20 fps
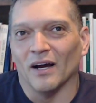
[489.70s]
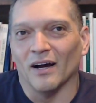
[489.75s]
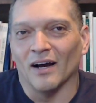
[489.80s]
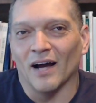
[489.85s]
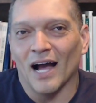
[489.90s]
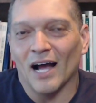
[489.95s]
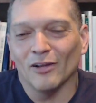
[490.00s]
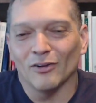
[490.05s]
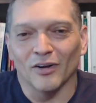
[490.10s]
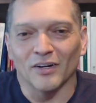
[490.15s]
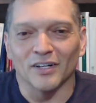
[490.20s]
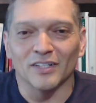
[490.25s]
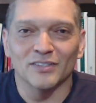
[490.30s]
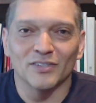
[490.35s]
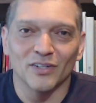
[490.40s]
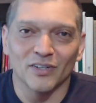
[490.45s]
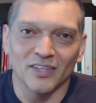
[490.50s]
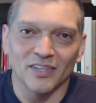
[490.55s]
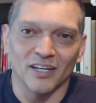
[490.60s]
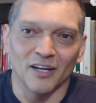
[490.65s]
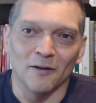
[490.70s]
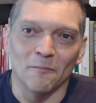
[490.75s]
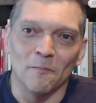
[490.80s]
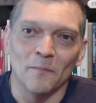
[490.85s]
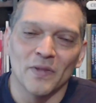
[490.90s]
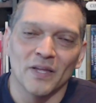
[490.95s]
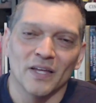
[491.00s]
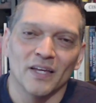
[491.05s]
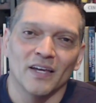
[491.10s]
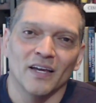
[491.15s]
how long it took them.
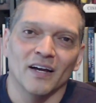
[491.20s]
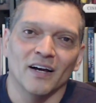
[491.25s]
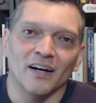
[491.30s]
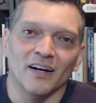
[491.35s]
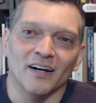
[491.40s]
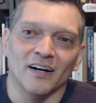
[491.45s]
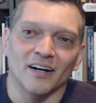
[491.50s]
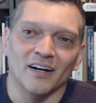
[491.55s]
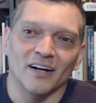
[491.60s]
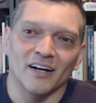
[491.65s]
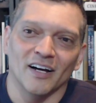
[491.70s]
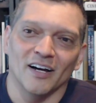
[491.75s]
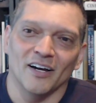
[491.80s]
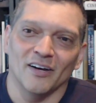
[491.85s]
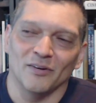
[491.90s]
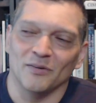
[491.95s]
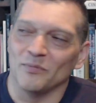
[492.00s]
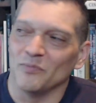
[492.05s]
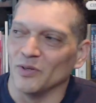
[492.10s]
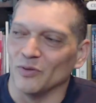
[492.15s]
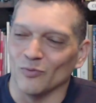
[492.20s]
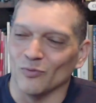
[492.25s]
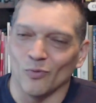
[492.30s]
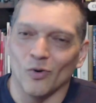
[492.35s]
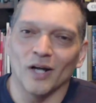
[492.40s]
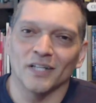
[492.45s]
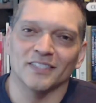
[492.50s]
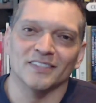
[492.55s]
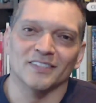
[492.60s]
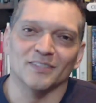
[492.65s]
I've been
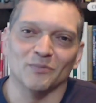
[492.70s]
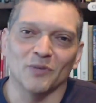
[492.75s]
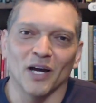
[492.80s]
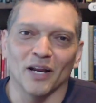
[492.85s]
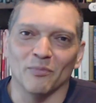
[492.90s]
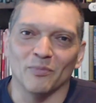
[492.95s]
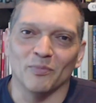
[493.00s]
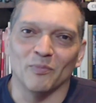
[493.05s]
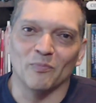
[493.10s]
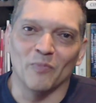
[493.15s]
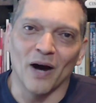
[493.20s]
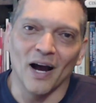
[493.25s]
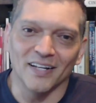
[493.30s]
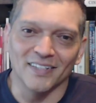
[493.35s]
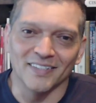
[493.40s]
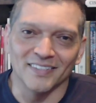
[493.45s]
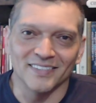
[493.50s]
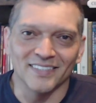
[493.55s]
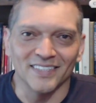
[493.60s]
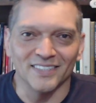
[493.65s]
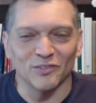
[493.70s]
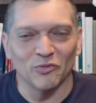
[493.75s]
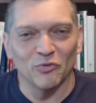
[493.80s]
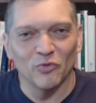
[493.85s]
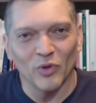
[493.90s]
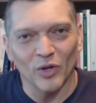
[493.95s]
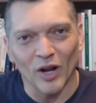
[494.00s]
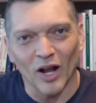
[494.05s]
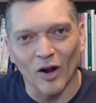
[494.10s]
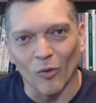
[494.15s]
watching some kind of behind the scenes to
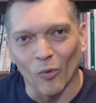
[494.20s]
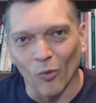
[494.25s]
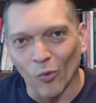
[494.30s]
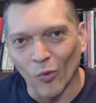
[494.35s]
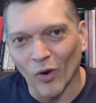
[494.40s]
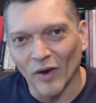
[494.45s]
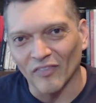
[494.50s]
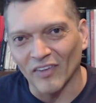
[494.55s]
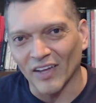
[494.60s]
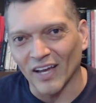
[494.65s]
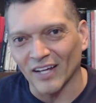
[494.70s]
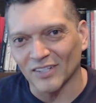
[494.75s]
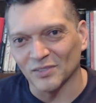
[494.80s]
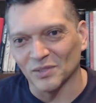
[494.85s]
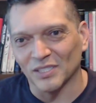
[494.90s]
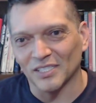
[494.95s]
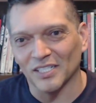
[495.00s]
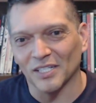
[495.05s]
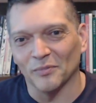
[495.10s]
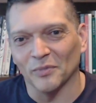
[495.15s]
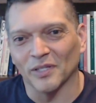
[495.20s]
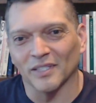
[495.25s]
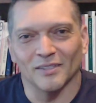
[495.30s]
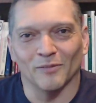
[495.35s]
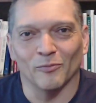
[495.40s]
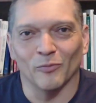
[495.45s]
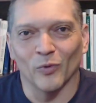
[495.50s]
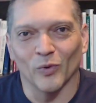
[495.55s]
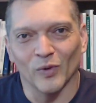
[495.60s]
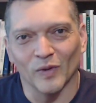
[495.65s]
figure out what they actually did, because I'm
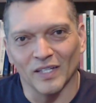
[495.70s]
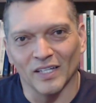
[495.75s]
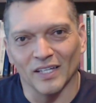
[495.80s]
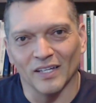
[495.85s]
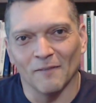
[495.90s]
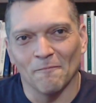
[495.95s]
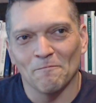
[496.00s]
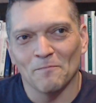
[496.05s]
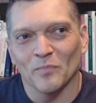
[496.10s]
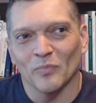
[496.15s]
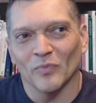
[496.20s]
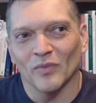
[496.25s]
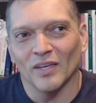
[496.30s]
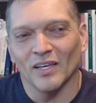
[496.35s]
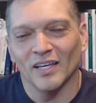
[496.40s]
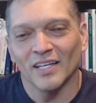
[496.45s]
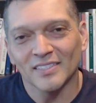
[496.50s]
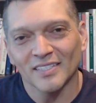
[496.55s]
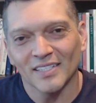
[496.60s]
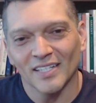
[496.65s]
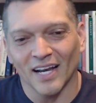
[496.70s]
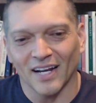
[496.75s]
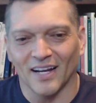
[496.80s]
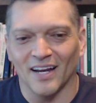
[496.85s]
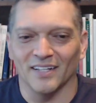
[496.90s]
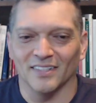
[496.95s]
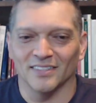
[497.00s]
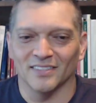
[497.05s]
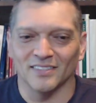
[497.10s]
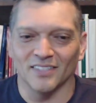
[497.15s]
really into that
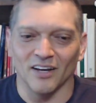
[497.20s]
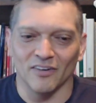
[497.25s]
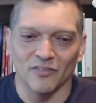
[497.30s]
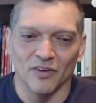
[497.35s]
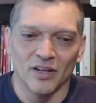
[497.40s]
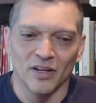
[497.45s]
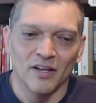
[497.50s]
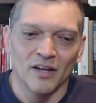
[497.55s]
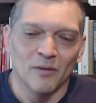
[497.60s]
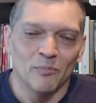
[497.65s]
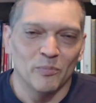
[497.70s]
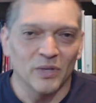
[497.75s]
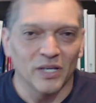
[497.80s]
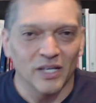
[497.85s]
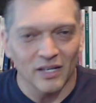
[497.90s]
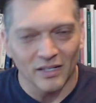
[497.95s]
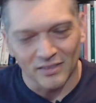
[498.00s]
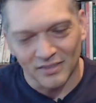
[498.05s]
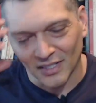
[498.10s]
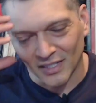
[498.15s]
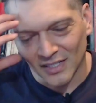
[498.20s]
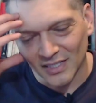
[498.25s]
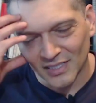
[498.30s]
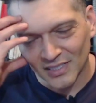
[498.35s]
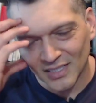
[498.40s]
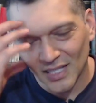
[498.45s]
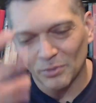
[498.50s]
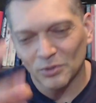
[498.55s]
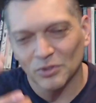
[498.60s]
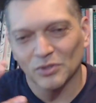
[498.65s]
kind of stuff. Because the
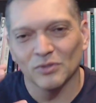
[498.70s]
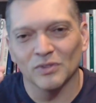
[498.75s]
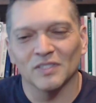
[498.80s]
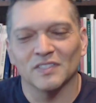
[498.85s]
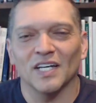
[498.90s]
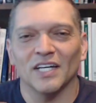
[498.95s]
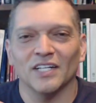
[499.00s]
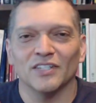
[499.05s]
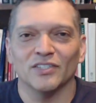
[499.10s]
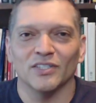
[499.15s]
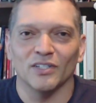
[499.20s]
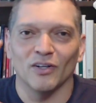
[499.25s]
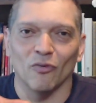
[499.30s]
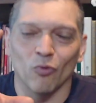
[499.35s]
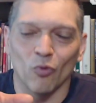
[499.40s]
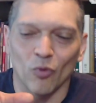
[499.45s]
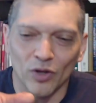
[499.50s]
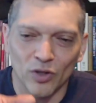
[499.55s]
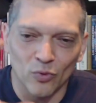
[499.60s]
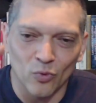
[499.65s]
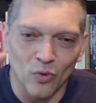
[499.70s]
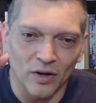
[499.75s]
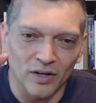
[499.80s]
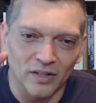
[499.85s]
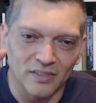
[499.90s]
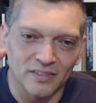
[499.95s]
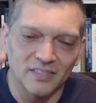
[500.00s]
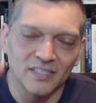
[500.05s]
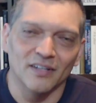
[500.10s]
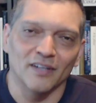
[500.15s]
conceptualization of what you want to
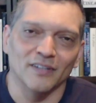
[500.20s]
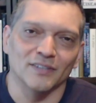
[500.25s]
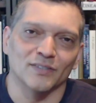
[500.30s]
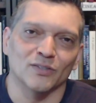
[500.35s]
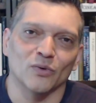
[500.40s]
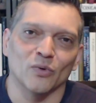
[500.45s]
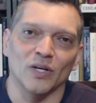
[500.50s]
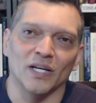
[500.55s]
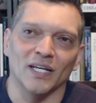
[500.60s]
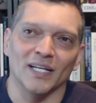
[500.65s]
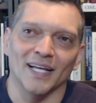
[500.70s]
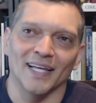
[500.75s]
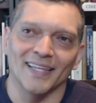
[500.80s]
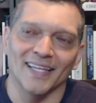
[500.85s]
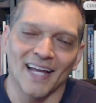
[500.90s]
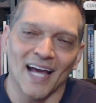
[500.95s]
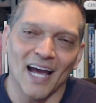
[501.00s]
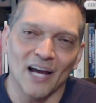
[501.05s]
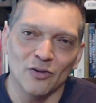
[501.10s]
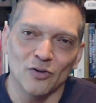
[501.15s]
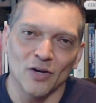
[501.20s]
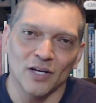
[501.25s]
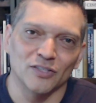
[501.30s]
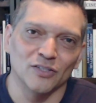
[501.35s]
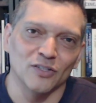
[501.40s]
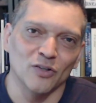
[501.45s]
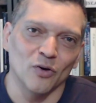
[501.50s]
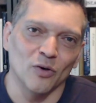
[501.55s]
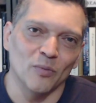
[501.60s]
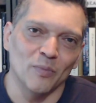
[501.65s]
see on screen and then how you actually
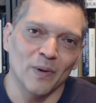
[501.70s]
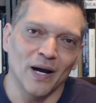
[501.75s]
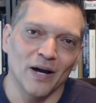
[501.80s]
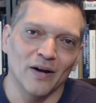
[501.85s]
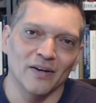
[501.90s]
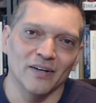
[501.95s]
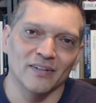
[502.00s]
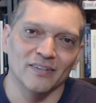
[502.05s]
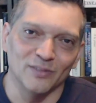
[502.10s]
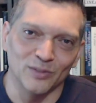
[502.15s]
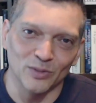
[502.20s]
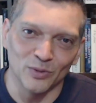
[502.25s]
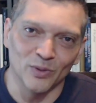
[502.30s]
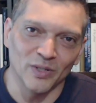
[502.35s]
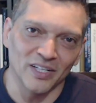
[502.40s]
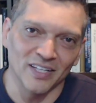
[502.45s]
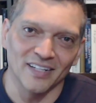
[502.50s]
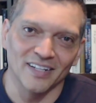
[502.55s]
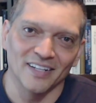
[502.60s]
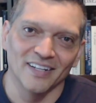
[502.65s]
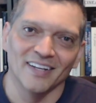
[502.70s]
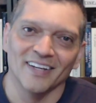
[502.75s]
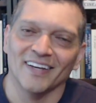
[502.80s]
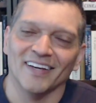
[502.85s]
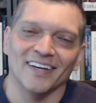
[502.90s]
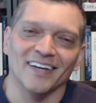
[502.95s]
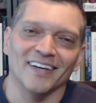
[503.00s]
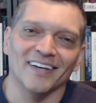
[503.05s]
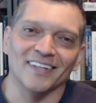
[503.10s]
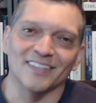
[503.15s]
go about doing it
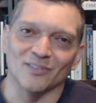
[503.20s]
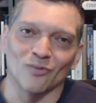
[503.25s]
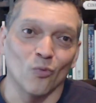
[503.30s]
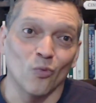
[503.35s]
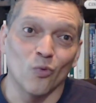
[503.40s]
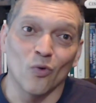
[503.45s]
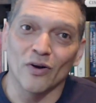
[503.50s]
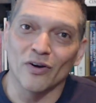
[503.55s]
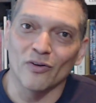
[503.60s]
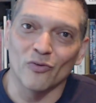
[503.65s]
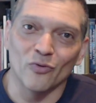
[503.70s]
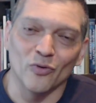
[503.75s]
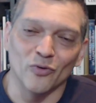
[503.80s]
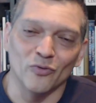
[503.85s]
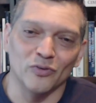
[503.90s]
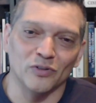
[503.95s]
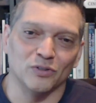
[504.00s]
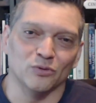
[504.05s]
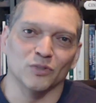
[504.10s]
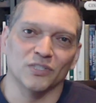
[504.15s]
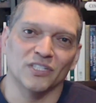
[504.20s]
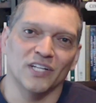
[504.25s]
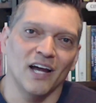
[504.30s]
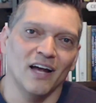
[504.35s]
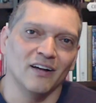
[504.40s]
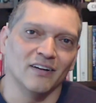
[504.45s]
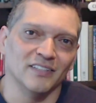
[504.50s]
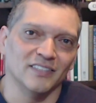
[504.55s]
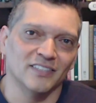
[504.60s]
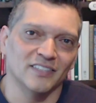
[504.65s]
is a wonderful visual
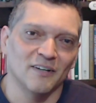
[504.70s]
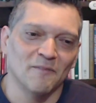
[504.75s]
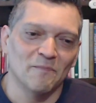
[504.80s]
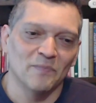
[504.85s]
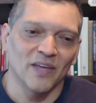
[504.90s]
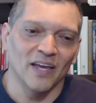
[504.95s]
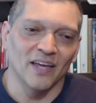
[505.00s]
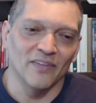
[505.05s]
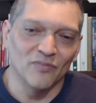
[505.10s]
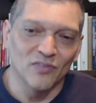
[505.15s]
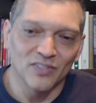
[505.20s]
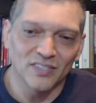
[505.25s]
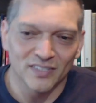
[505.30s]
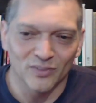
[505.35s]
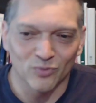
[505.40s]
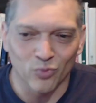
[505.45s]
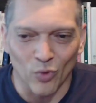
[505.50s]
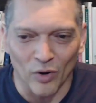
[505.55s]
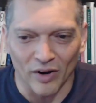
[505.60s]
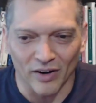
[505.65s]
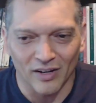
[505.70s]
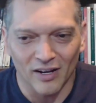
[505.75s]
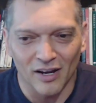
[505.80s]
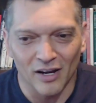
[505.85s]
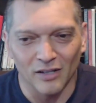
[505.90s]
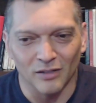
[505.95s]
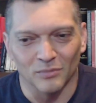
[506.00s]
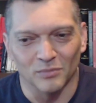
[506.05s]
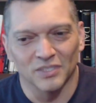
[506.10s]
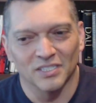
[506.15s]
challenge. And this is where it
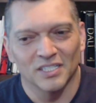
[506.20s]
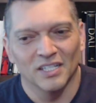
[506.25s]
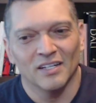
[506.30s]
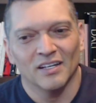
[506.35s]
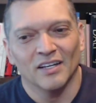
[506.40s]
comes